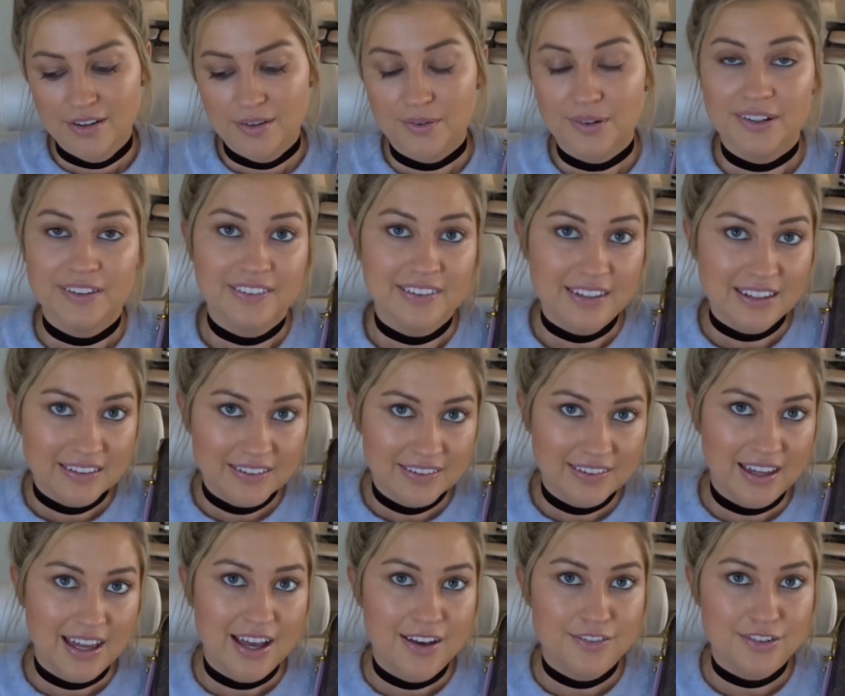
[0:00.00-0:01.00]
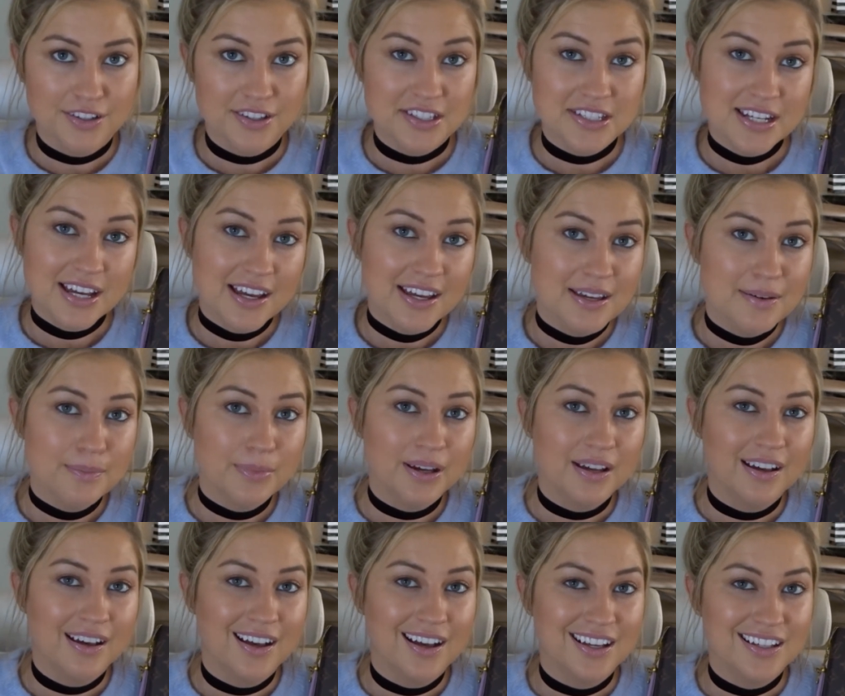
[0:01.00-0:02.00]
Whereas this, I have it all the time,
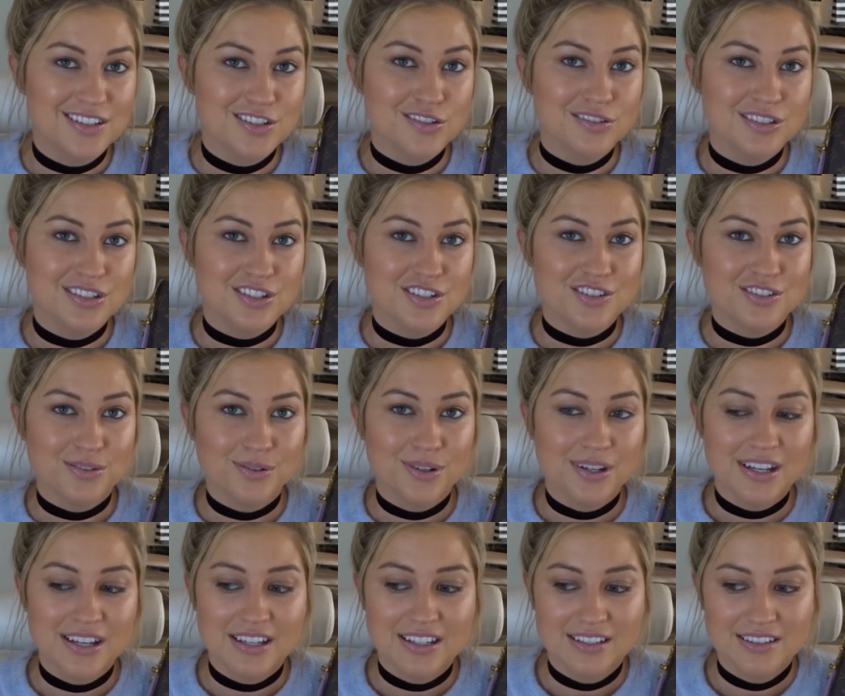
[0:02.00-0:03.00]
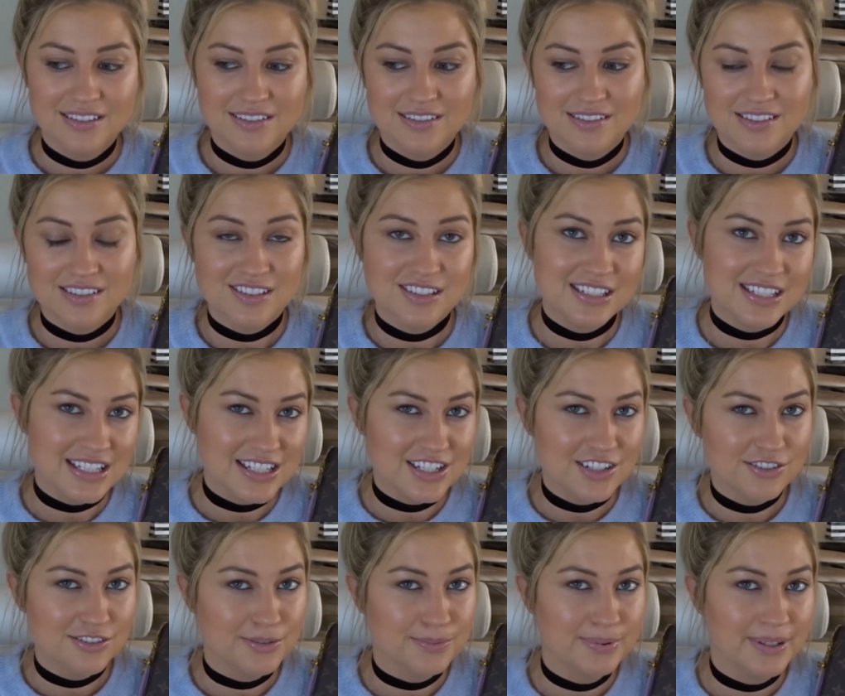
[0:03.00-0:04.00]
but I don't enjoy
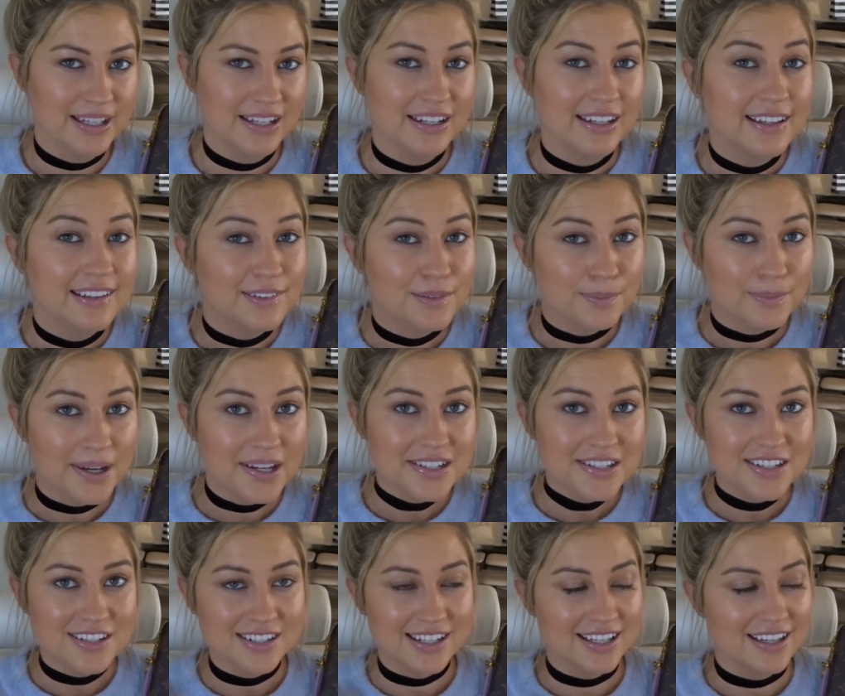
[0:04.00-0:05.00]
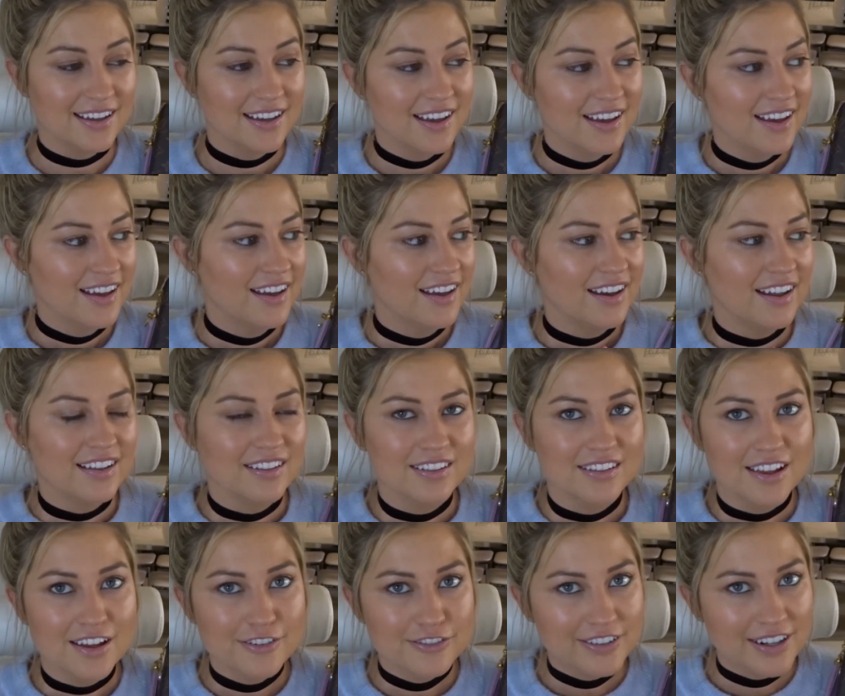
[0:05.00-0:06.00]
digital planning as much. Like, I
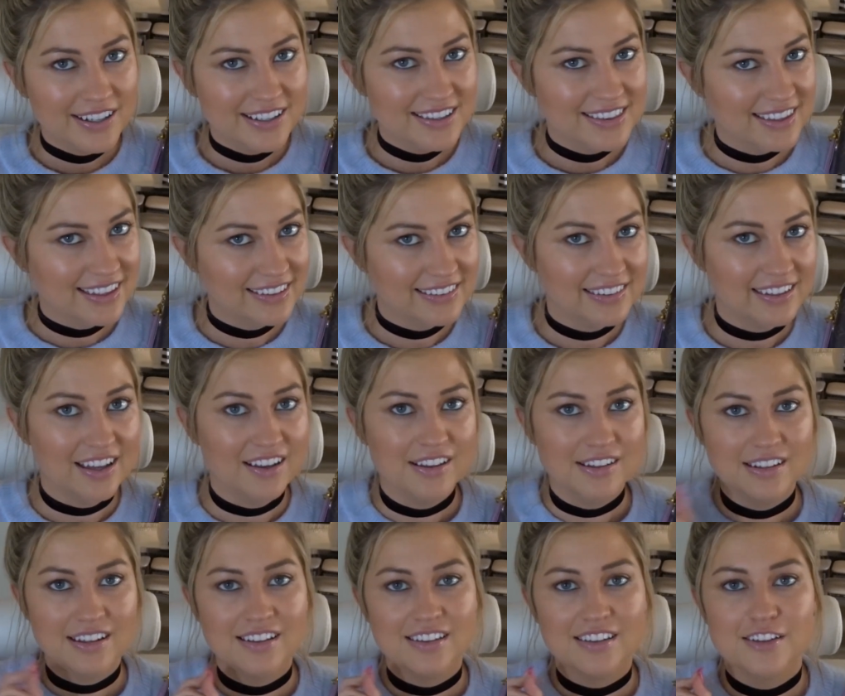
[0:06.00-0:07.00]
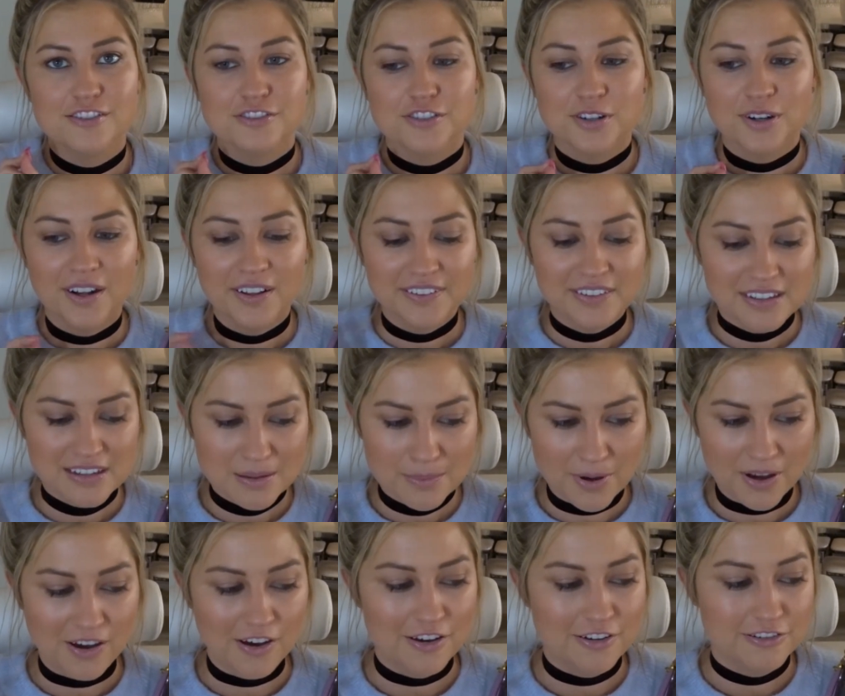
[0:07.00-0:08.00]
love writing things down. I love crossing them
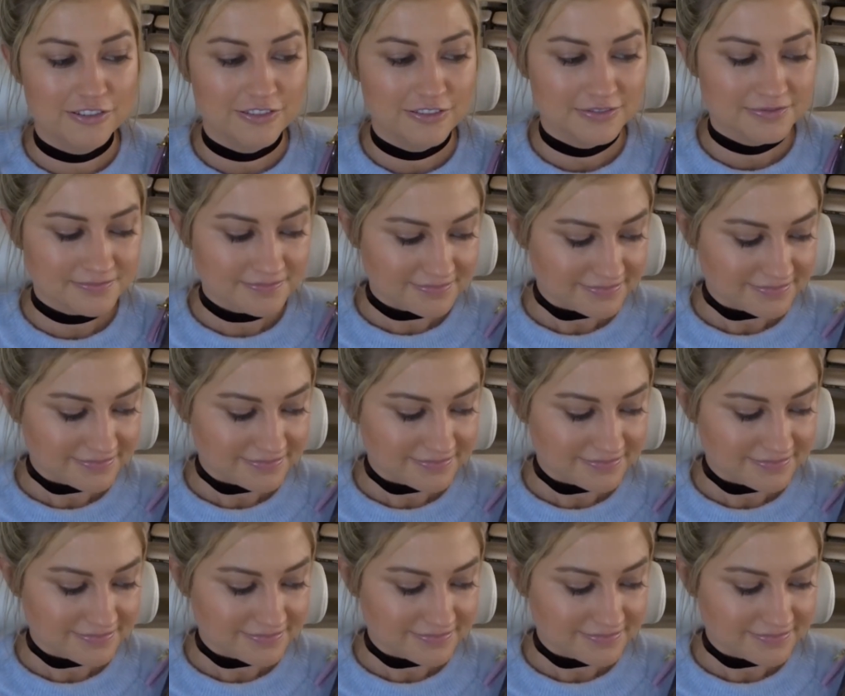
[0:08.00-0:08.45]
off.